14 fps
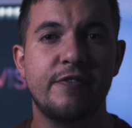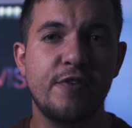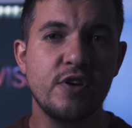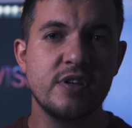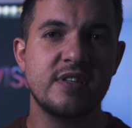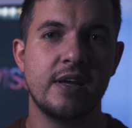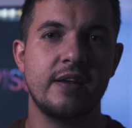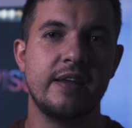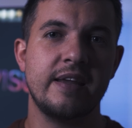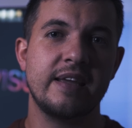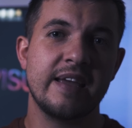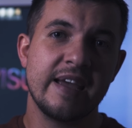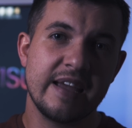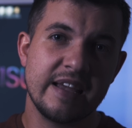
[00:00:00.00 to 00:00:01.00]
the first
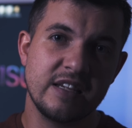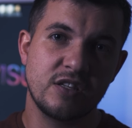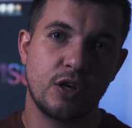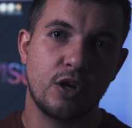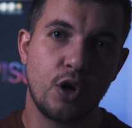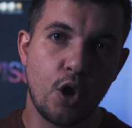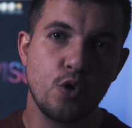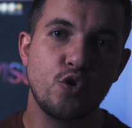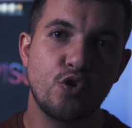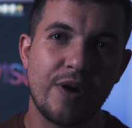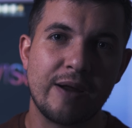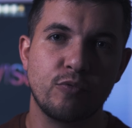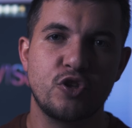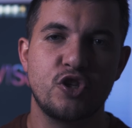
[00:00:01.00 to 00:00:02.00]
technique is low
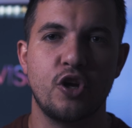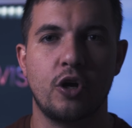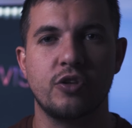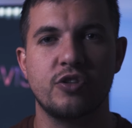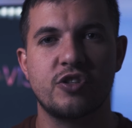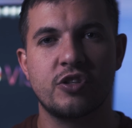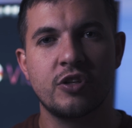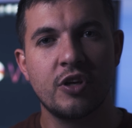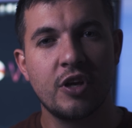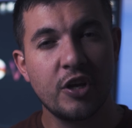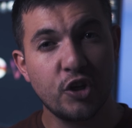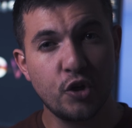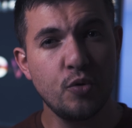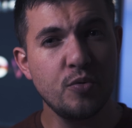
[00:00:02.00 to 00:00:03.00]
ground shots.
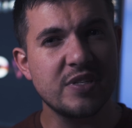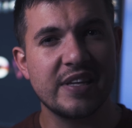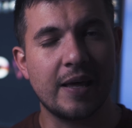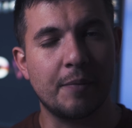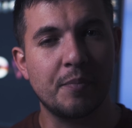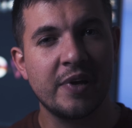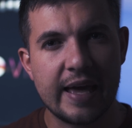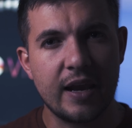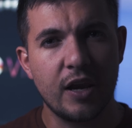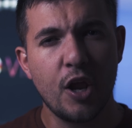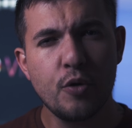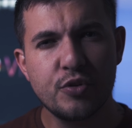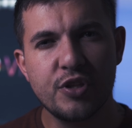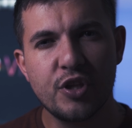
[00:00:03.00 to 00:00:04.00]
Use them. Get
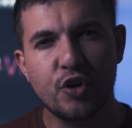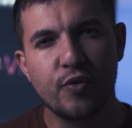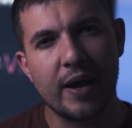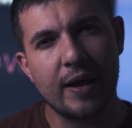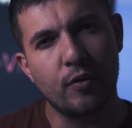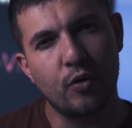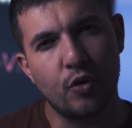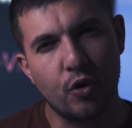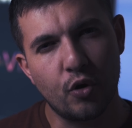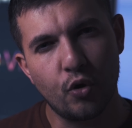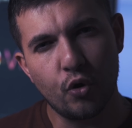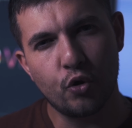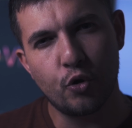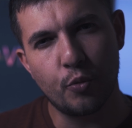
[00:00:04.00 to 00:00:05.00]
low to the ground,
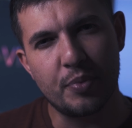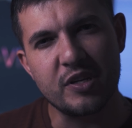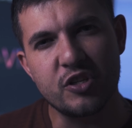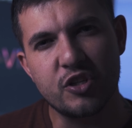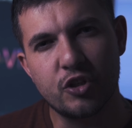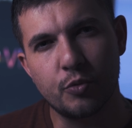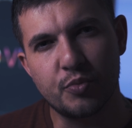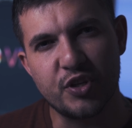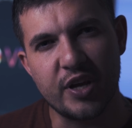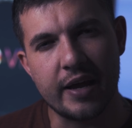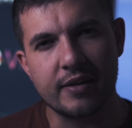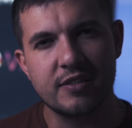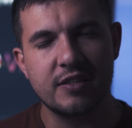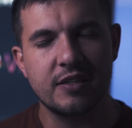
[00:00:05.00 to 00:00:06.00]
look up at your
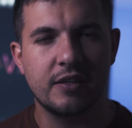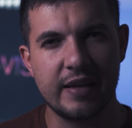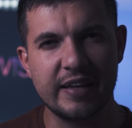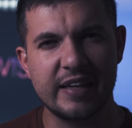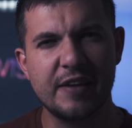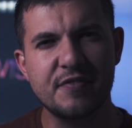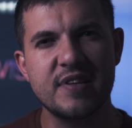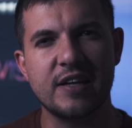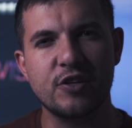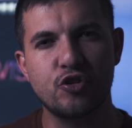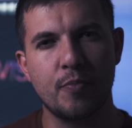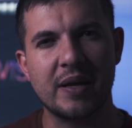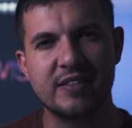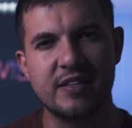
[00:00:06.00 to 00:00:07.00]
subject, and it gives that
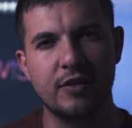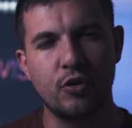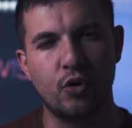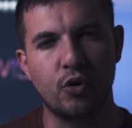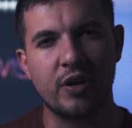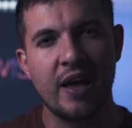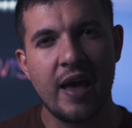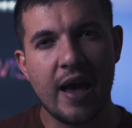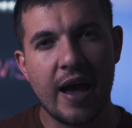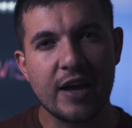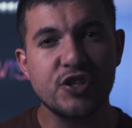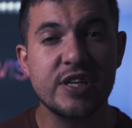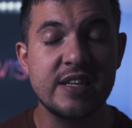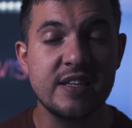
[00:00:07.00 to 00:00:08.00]
dramatic look.
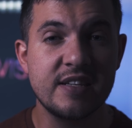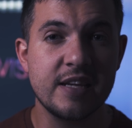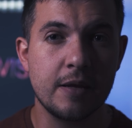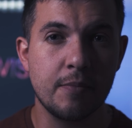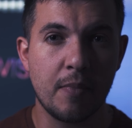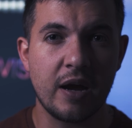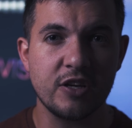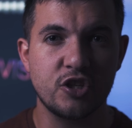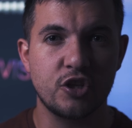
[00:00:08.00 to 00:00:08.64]
As you can see in my